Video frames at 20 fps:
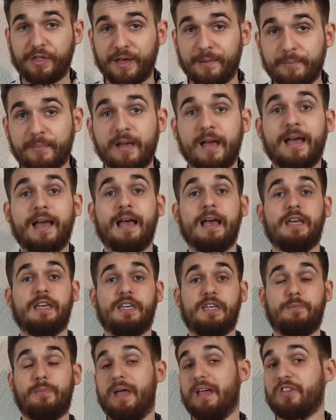him.
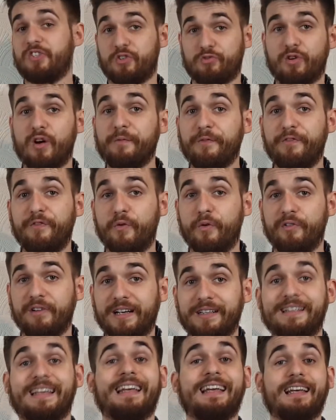He makes a run for
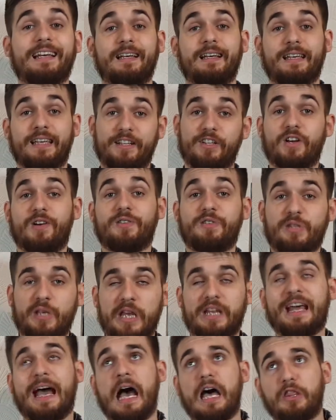it. He does
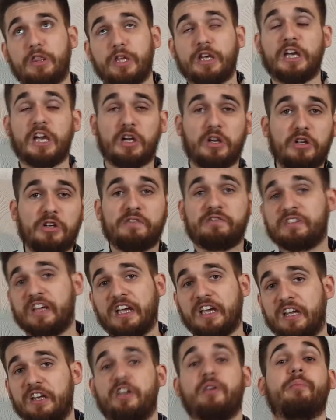say that I think I could have
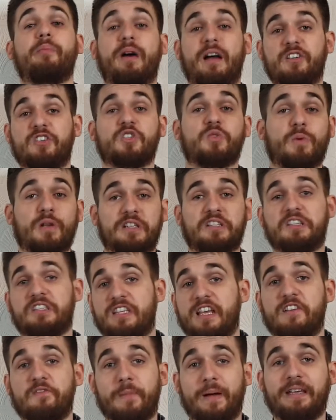taken them, but I just wanted to
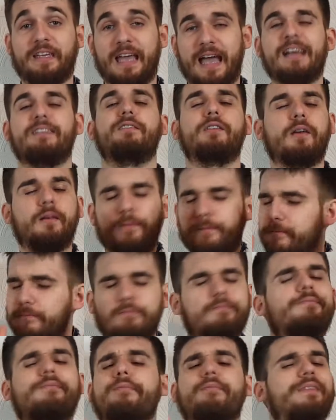save my cat.
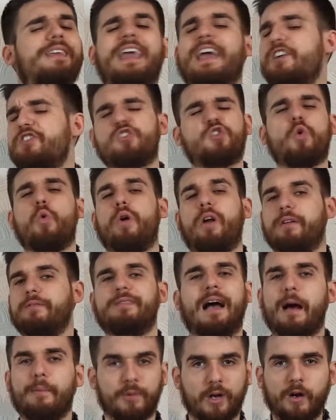Yeah, sure.
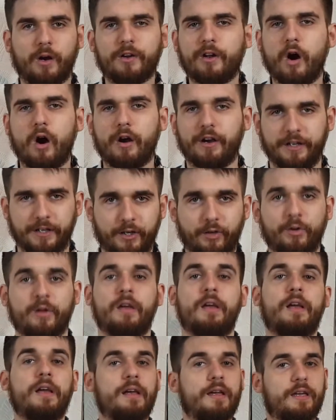I'm not gonna argue.
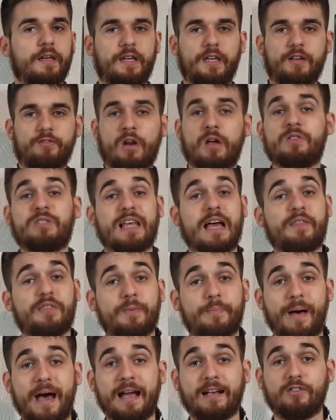He runs out
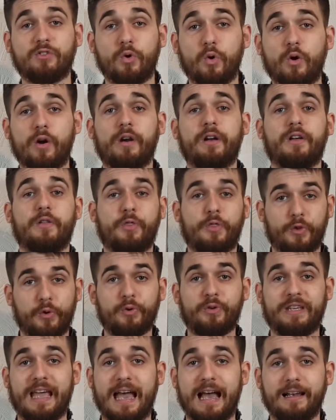the back door, through
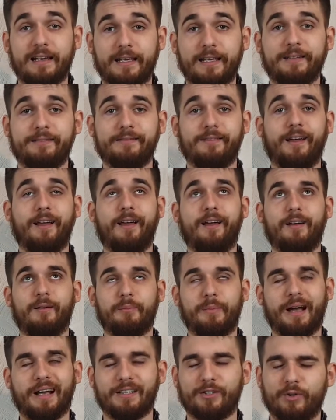the alley,
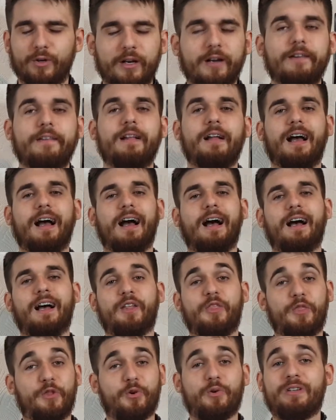
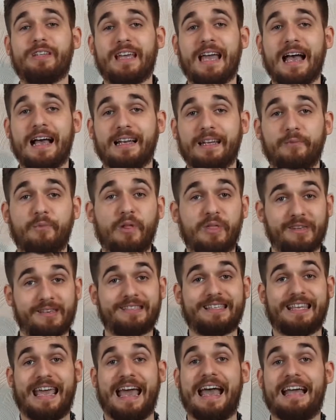through the alley with
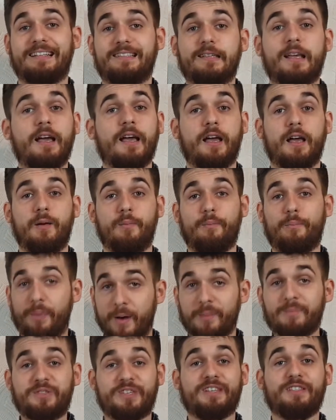his cat,
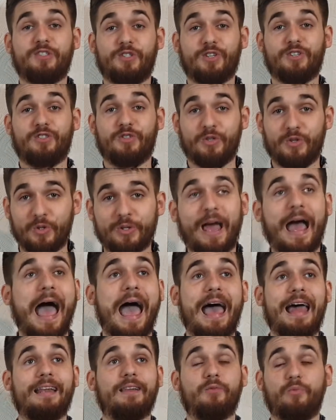bumps into a dude,
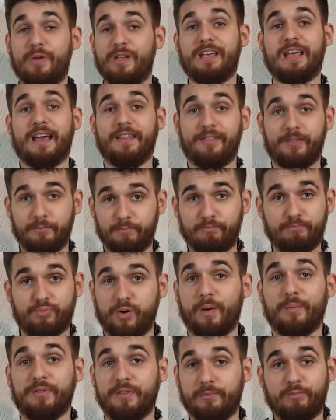and we get
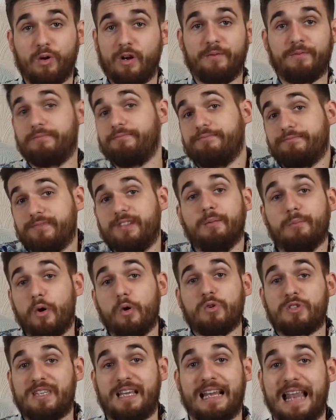probably one of the
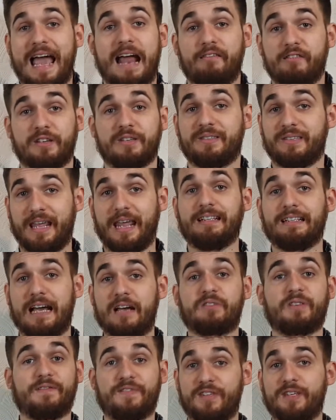most hilarious
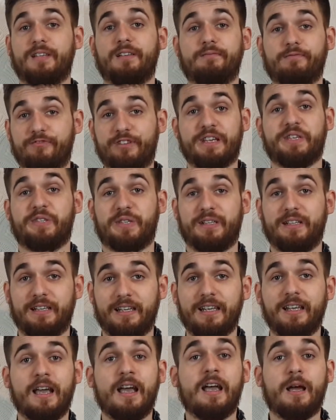takedowns I've seen
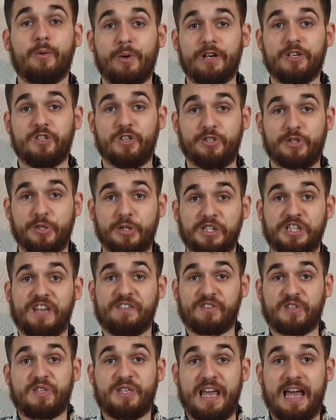recently, where he just
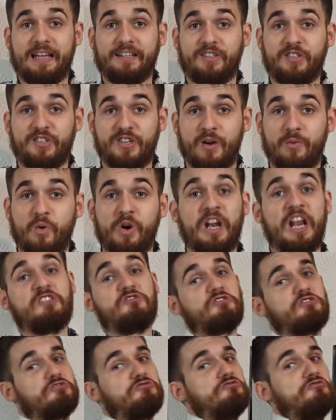gives his cat to someone and just